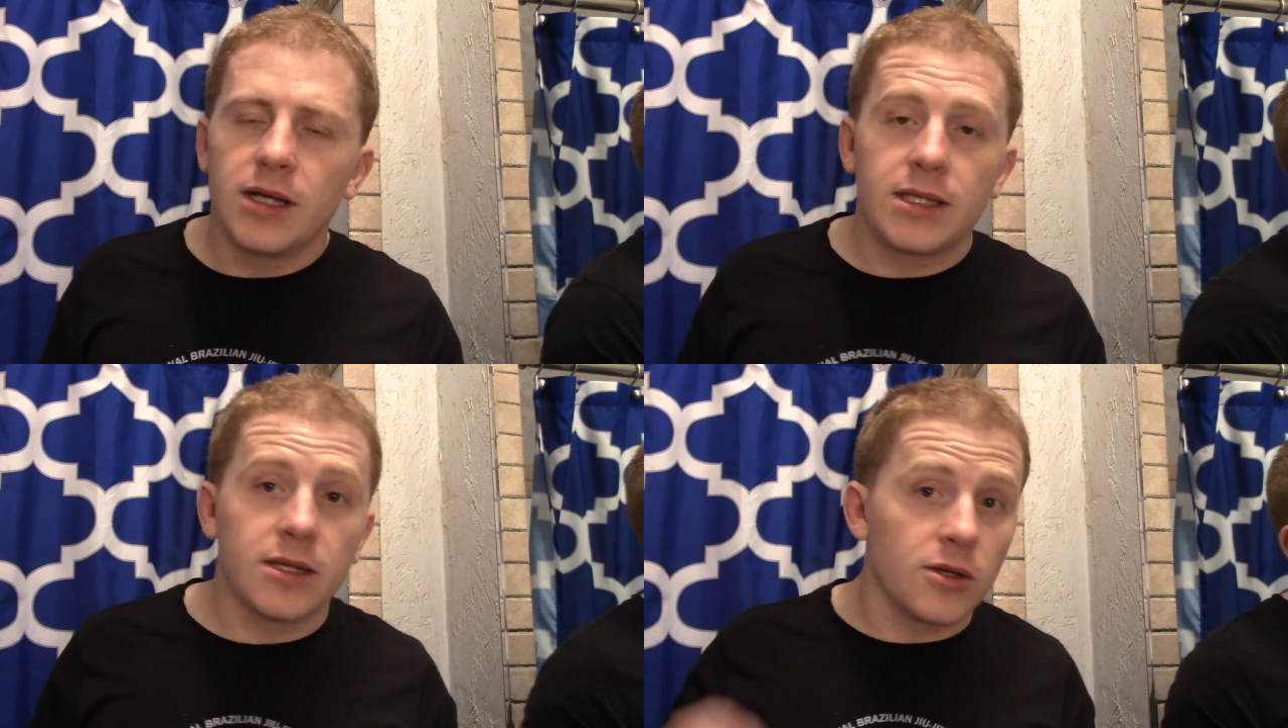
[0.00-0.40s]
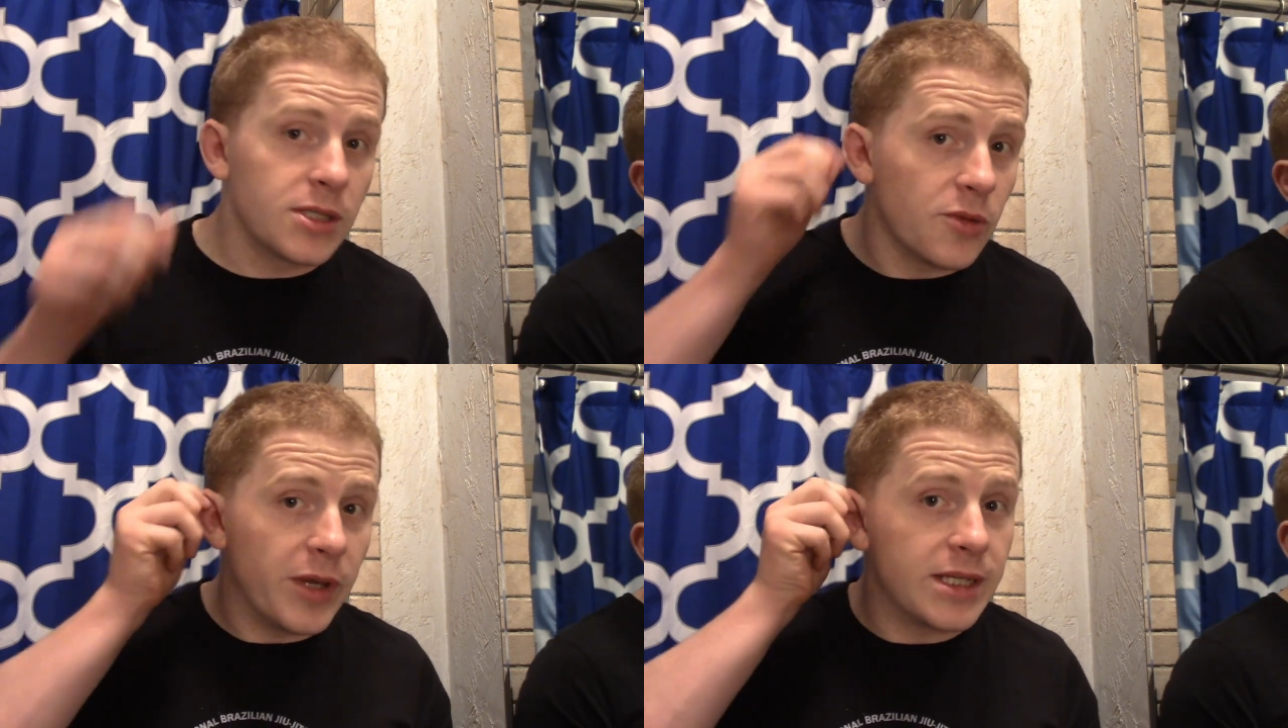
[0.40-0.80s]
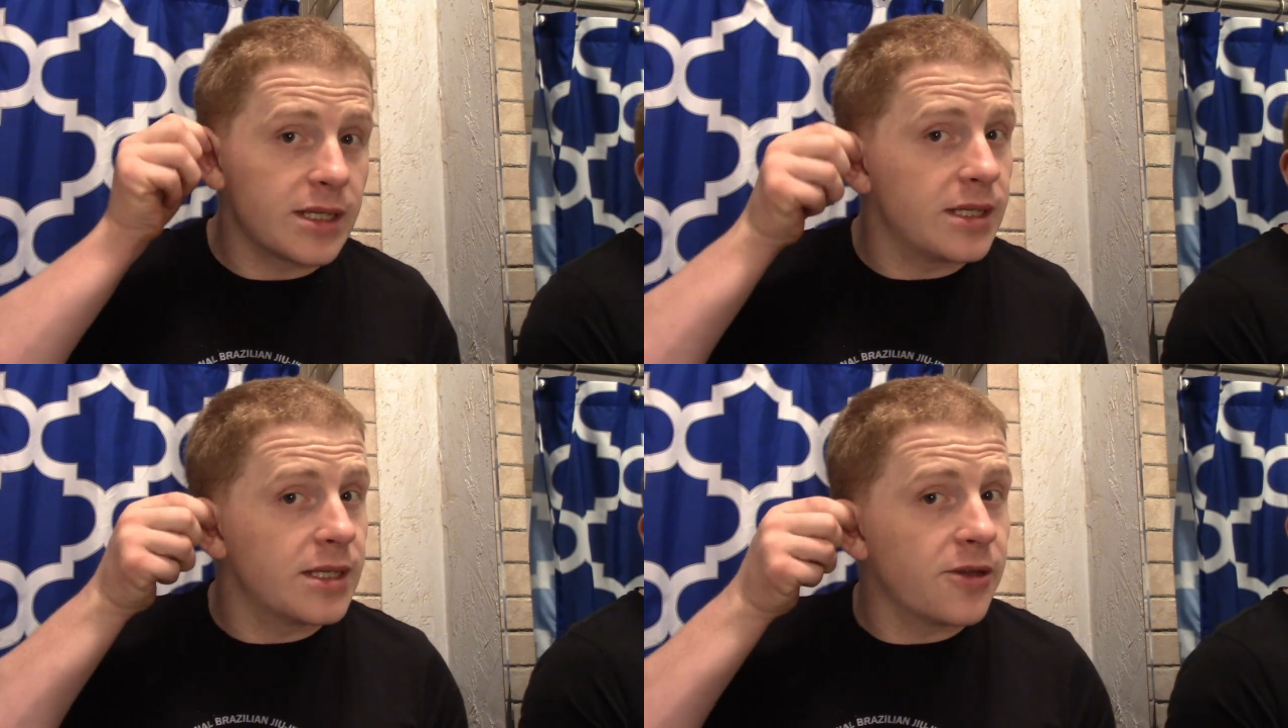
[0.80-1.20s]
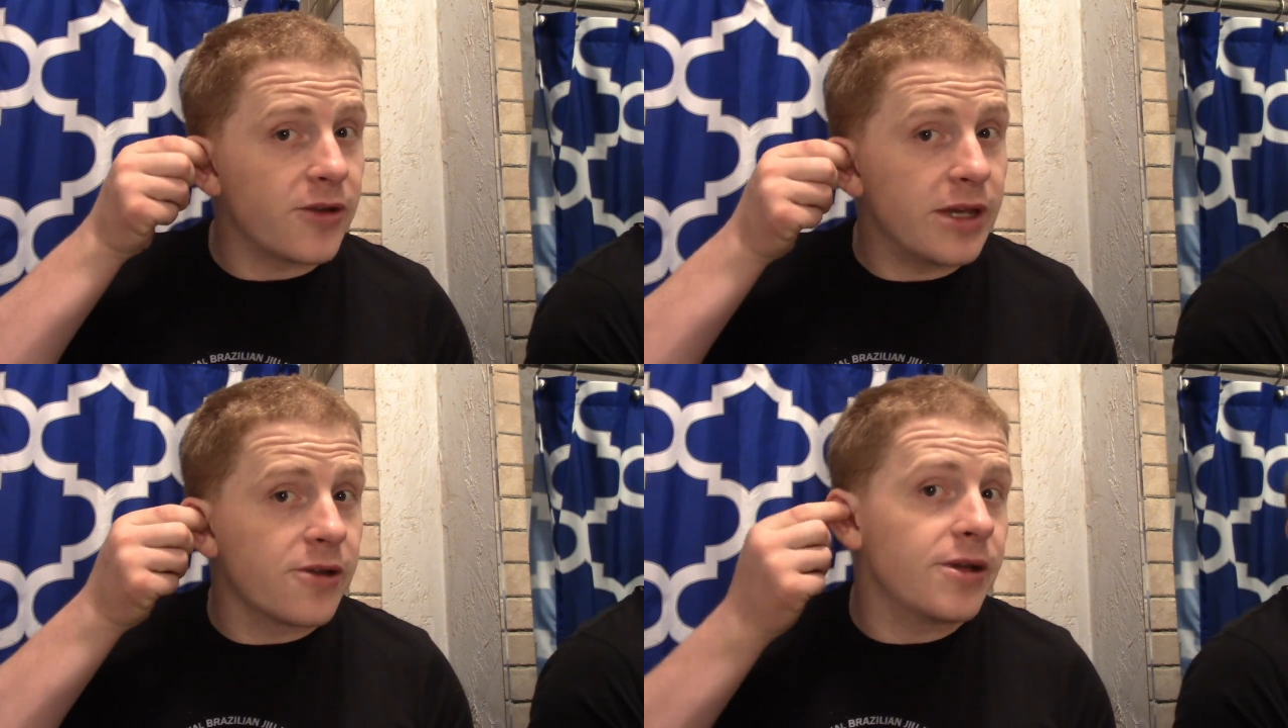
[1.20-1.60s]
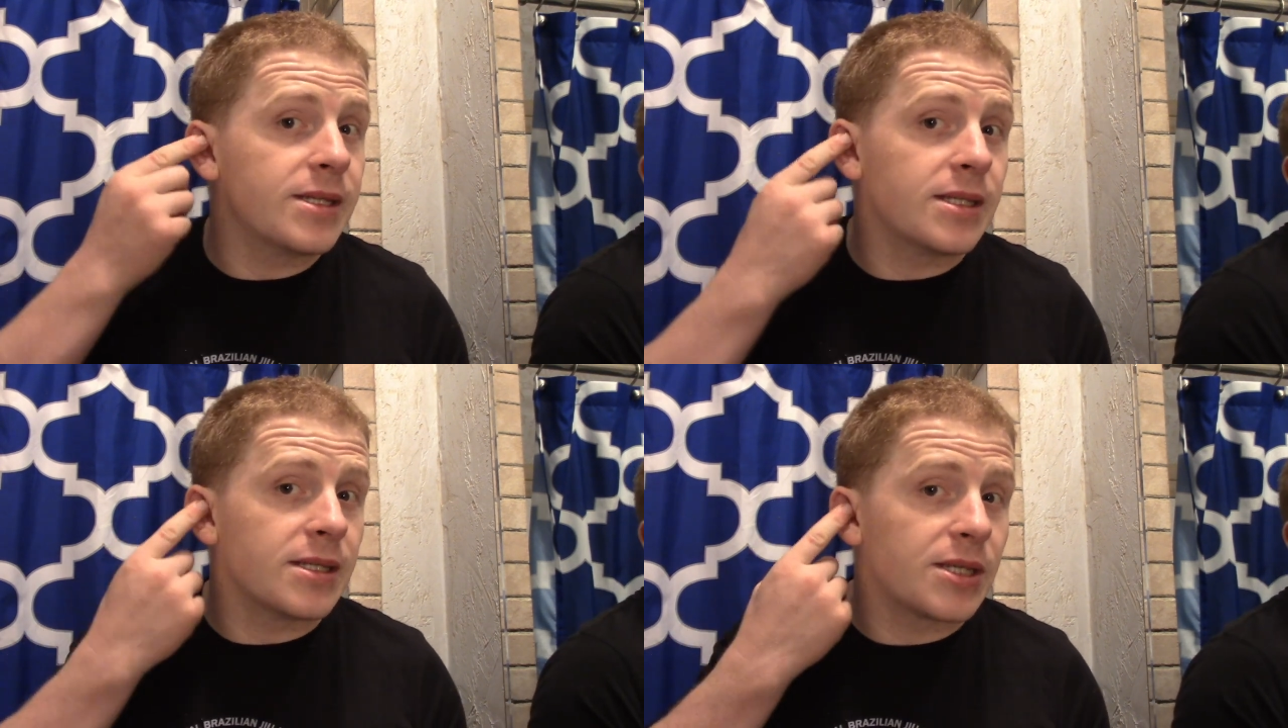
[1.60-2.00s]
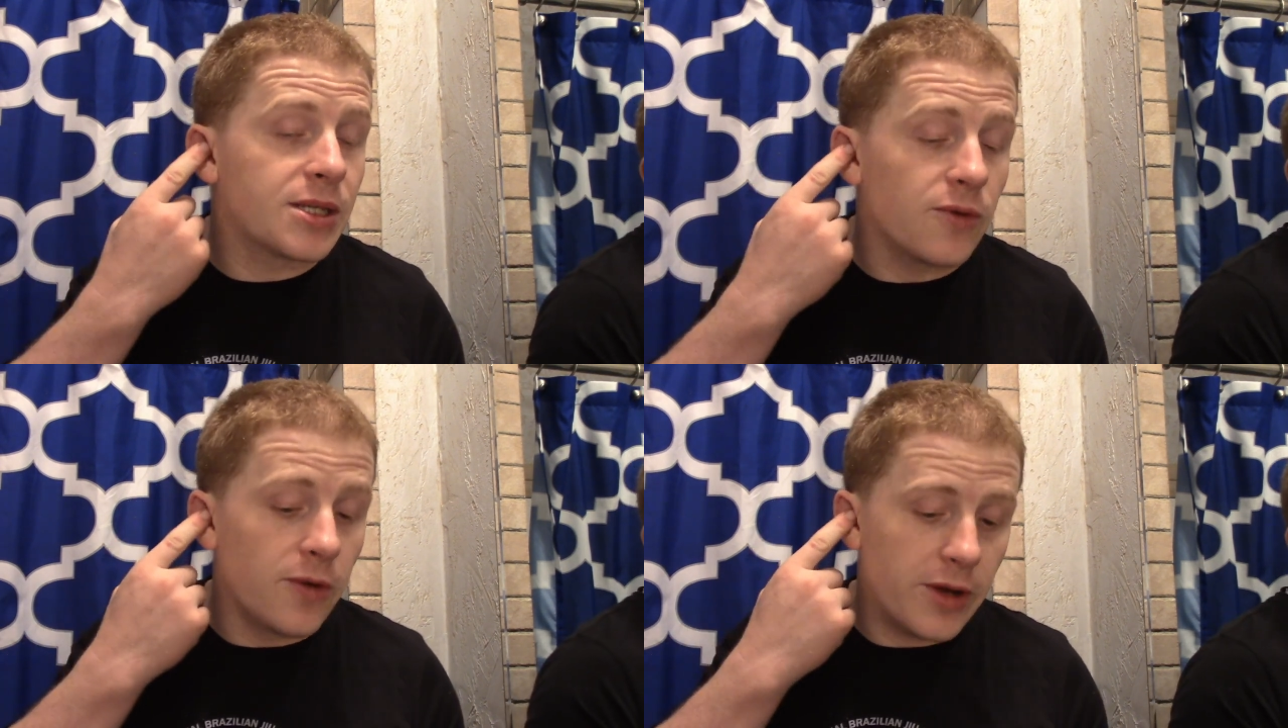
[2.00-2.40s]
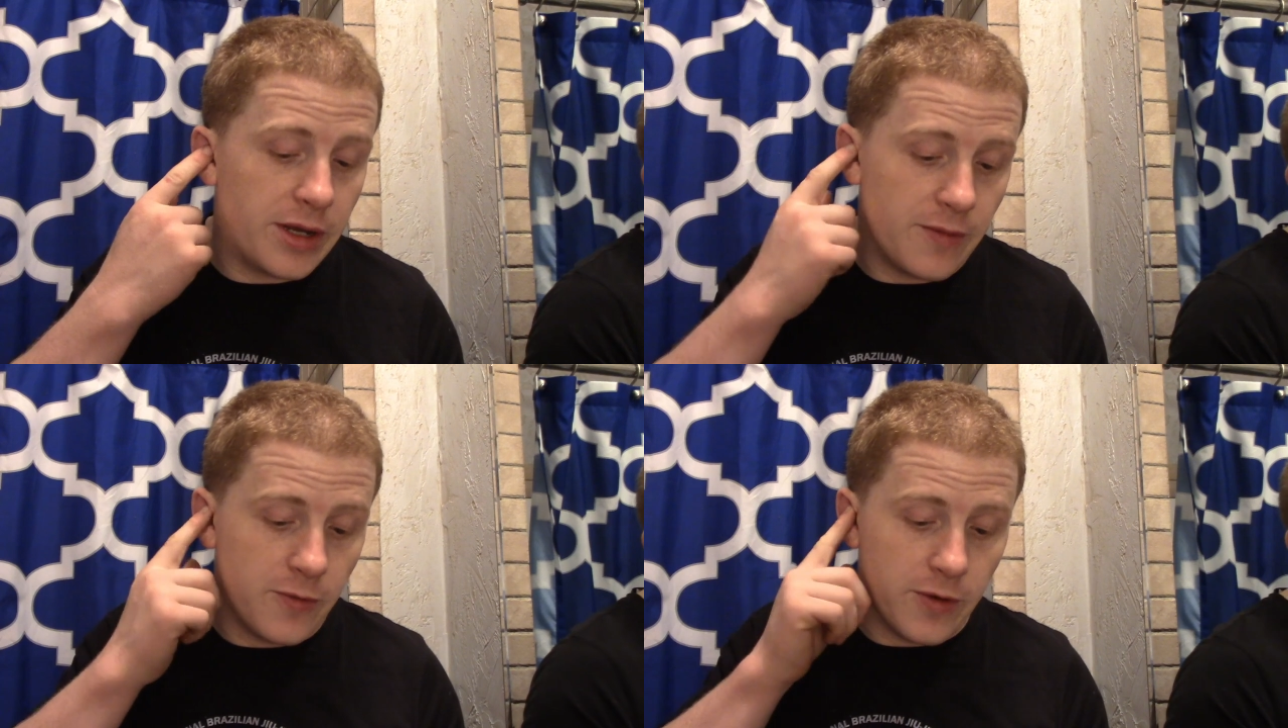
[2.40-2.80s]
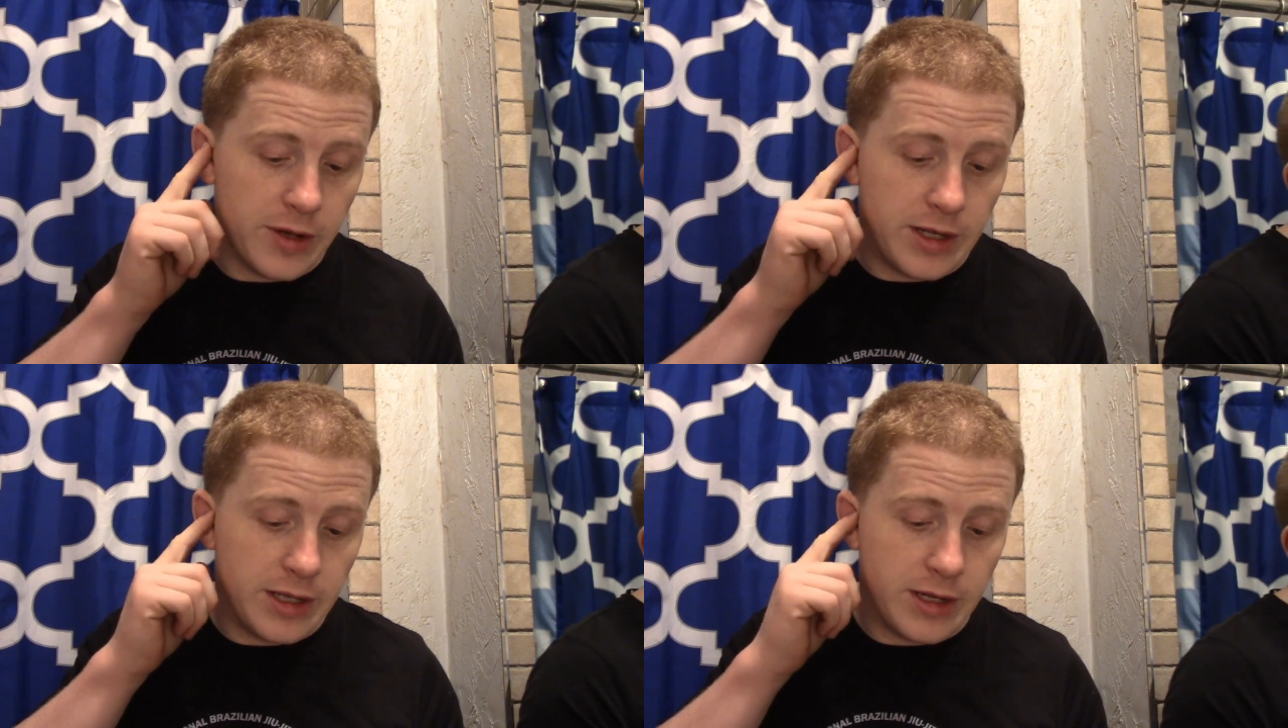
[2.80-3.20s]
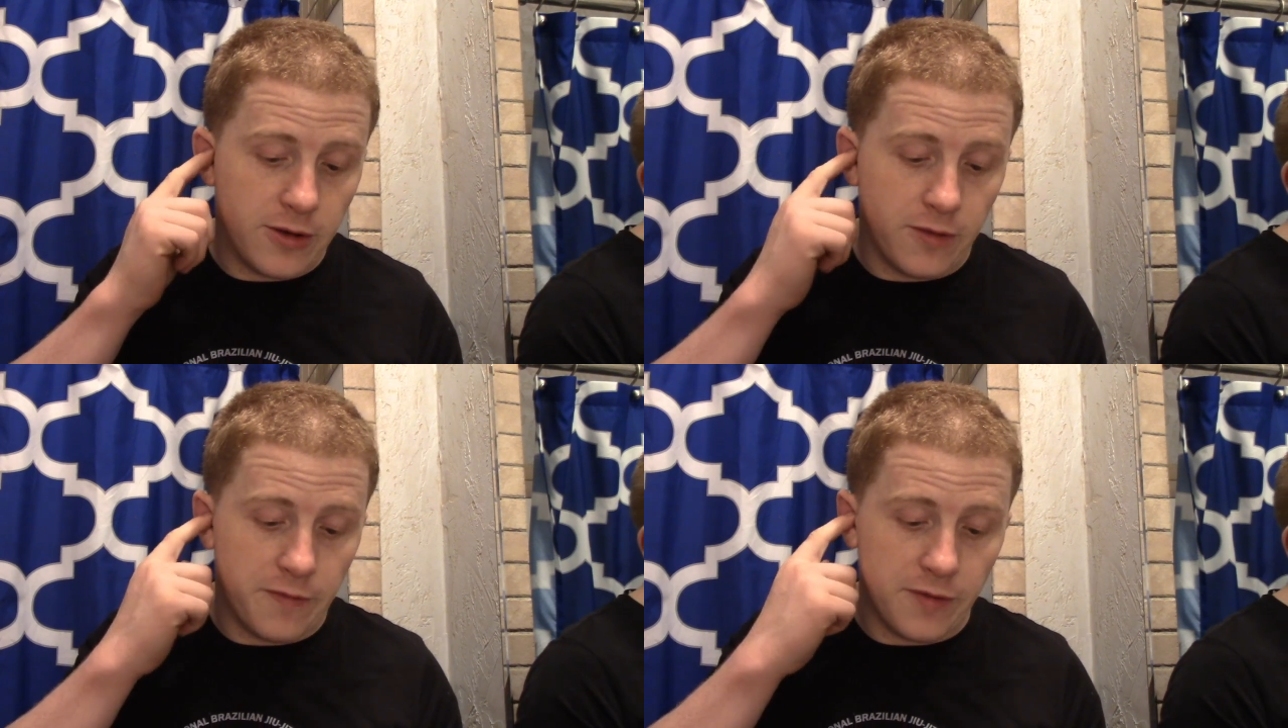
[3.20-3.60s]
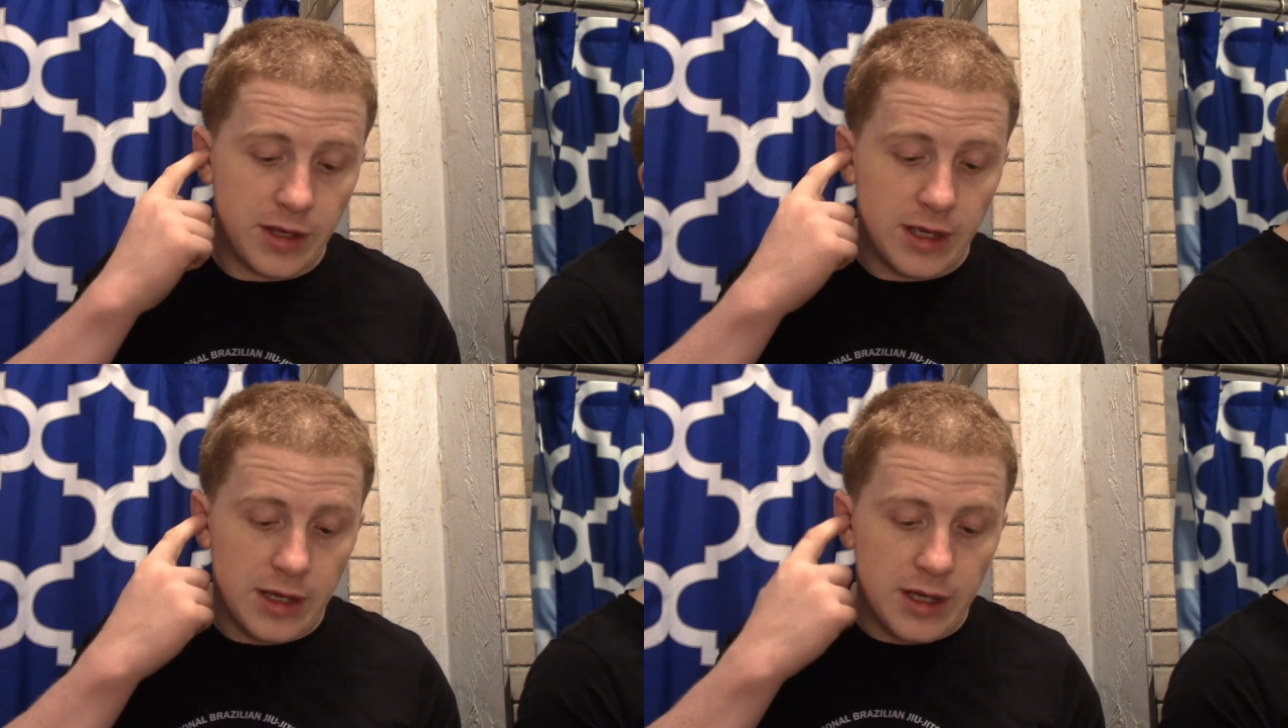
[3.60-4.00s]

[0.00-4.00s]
till till basically till your ear isn't sore anymore and then hopefully